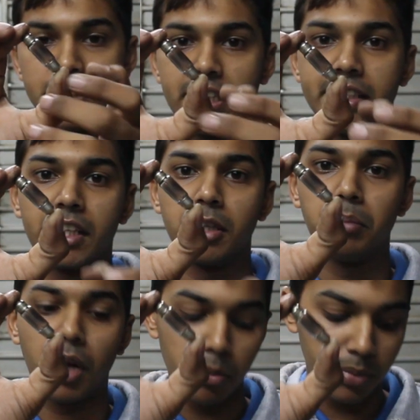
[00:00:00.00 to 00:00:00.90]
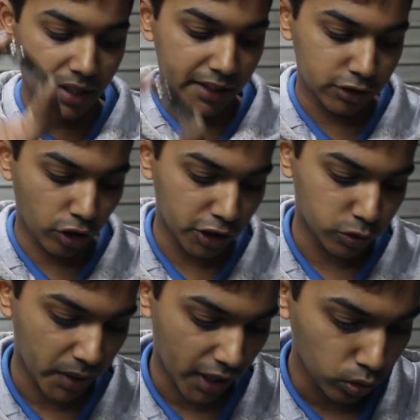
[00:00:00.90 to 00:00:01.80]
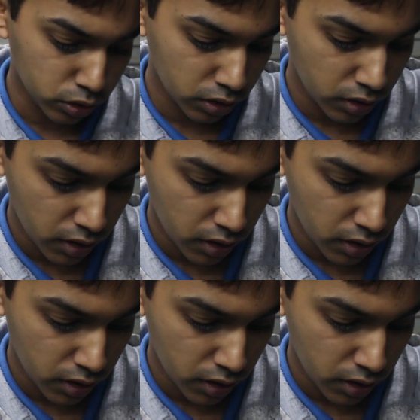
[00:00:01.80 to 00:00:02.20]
saying that the bulb is on its way out.